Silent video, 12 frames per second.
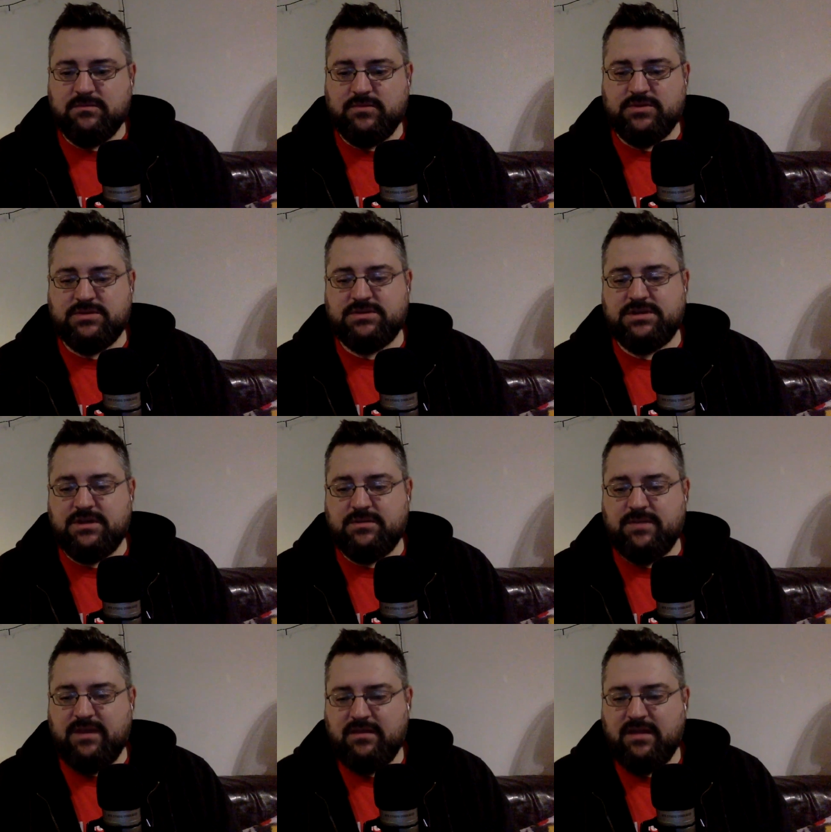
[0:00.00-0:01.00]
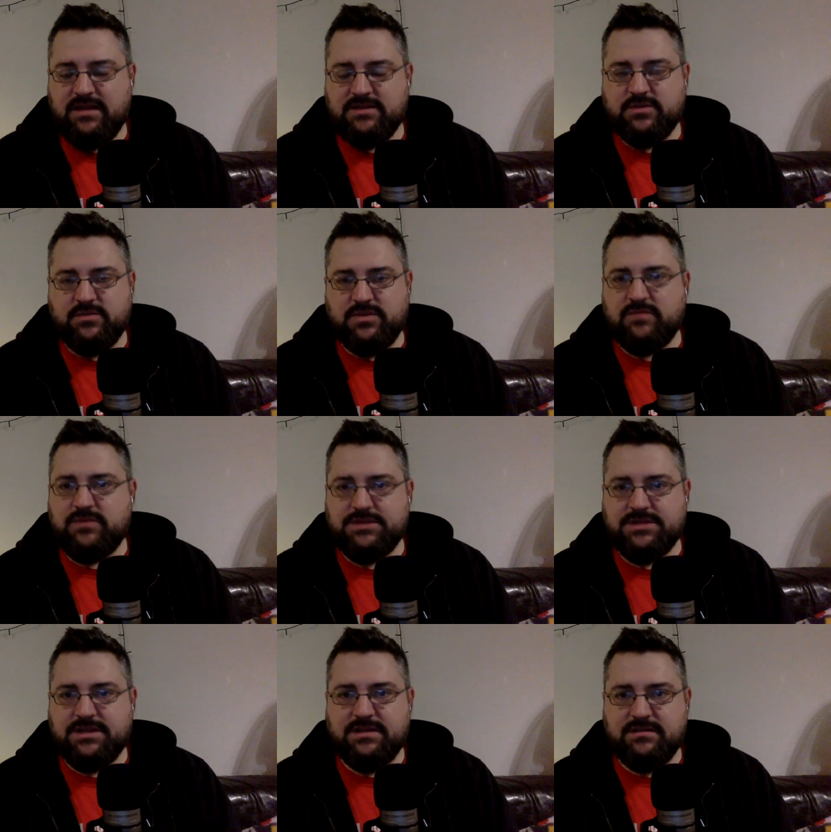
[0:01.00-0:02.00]
But it is something which
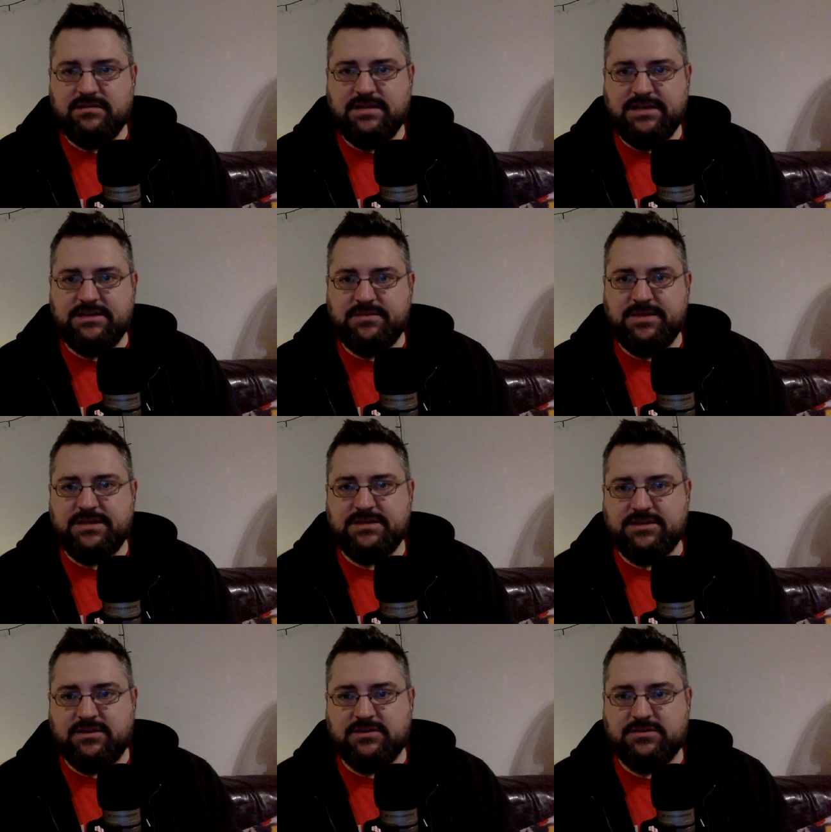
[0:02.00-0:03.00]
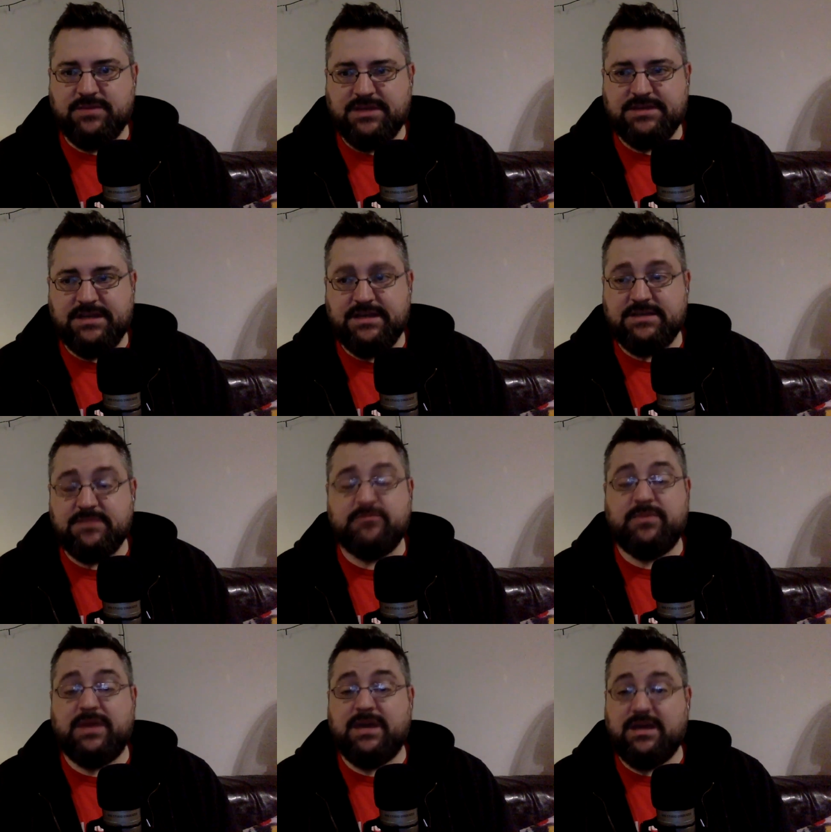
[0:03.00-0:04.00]
does need to be discussed, because it is a
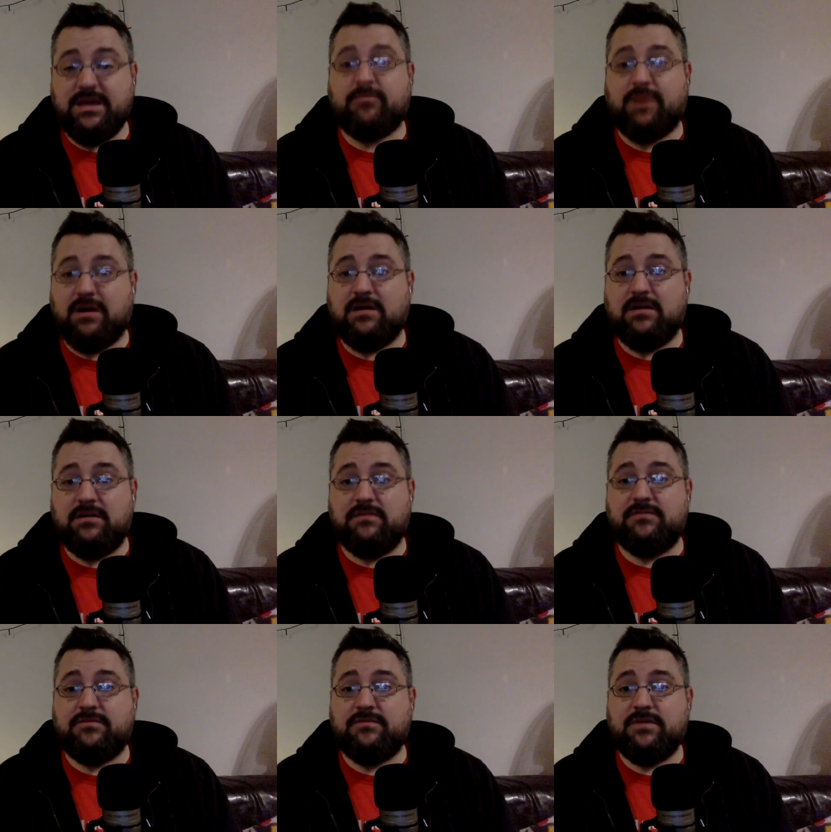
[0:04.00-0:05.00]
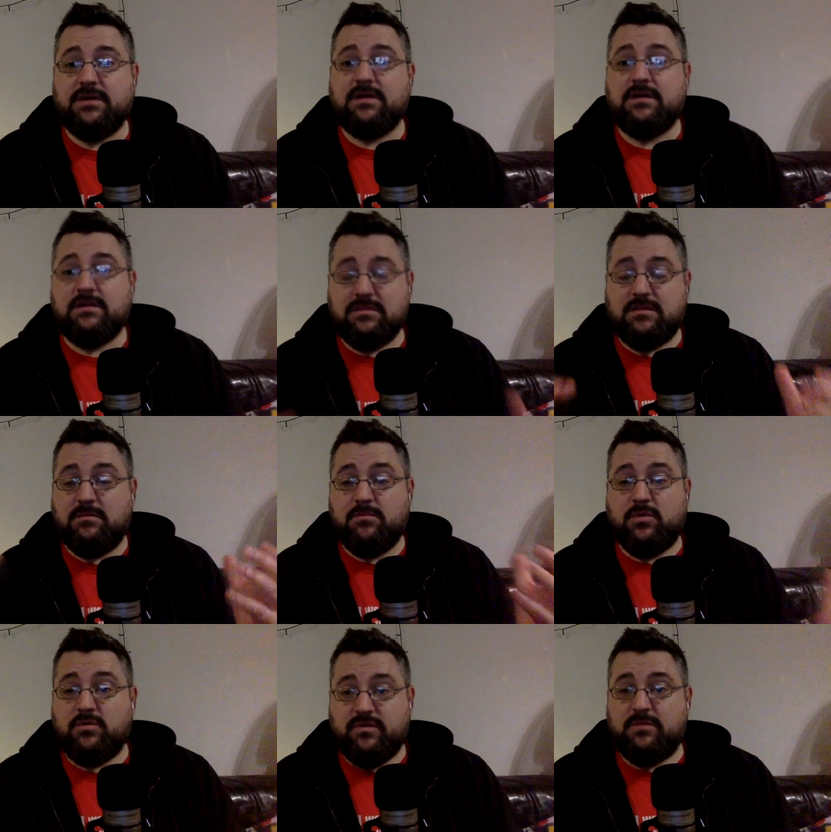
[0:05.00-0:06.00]
big part of the
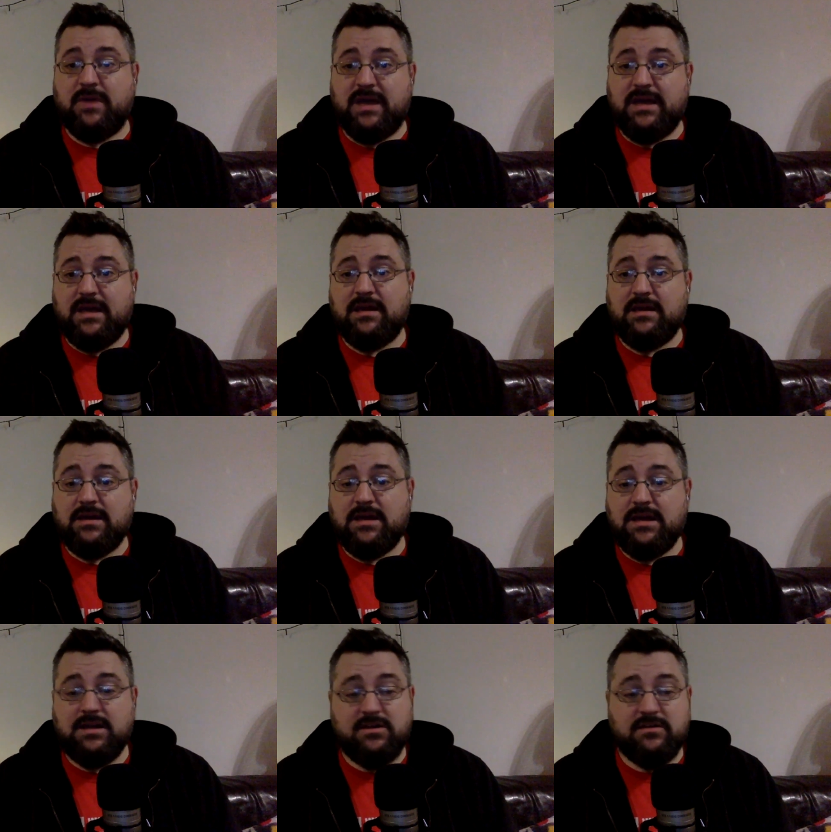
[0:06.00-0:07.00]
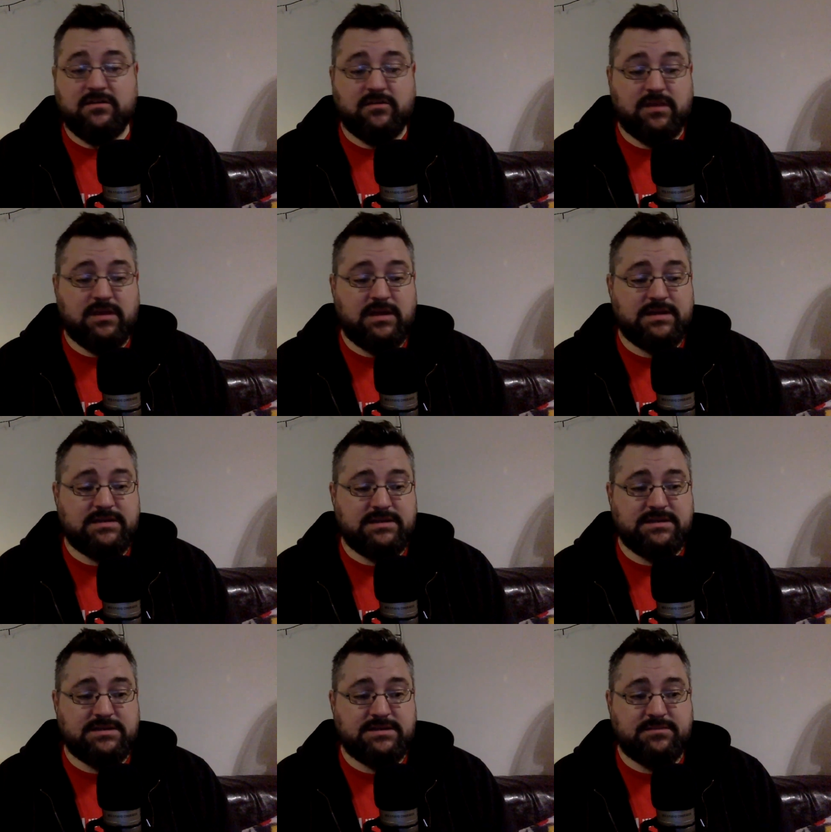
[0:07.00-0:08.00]
movie-making industry.
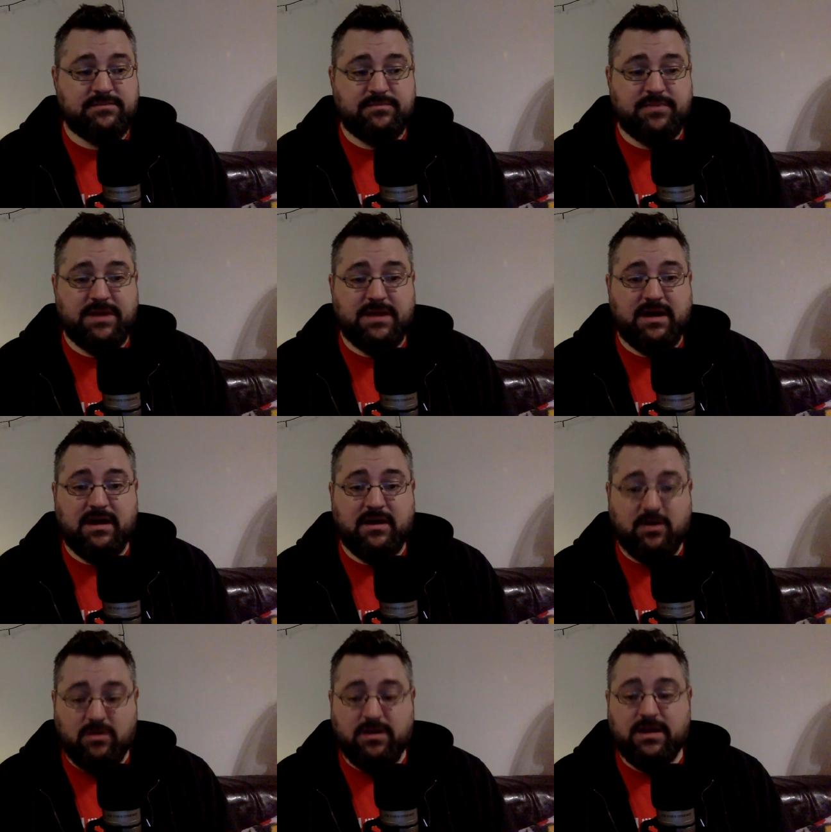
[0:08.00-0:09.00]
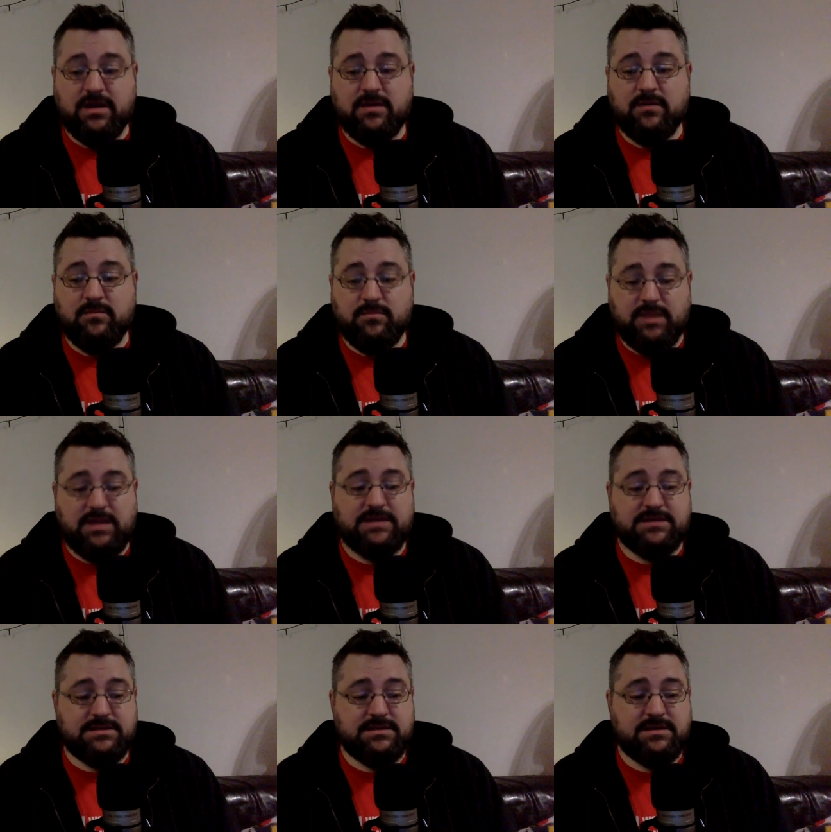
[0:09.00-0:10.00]
It's a big iconic
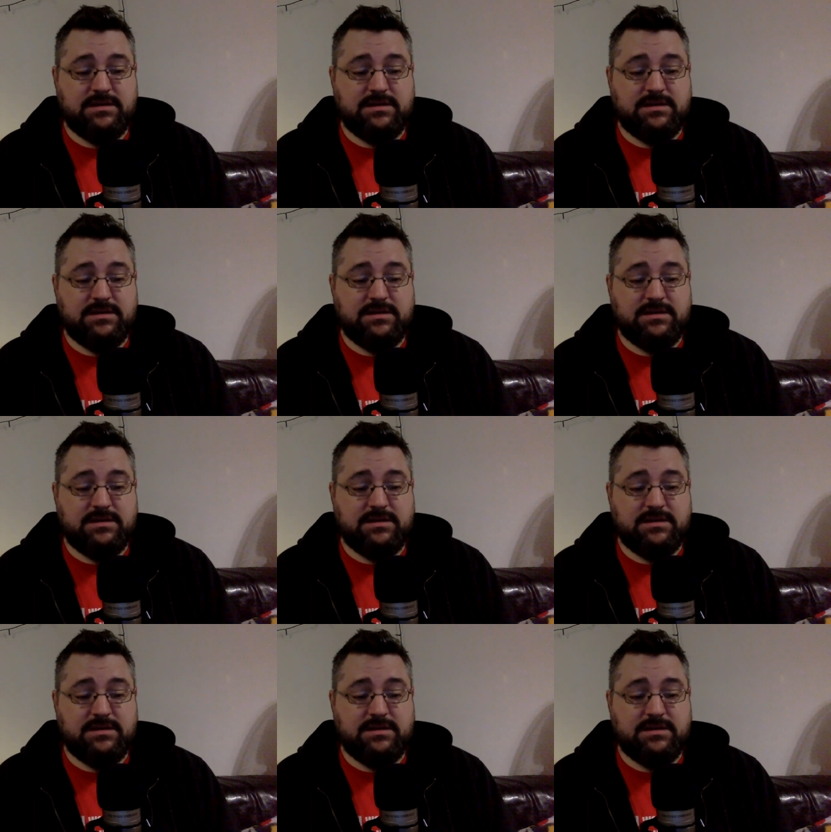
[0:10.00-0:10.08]
piece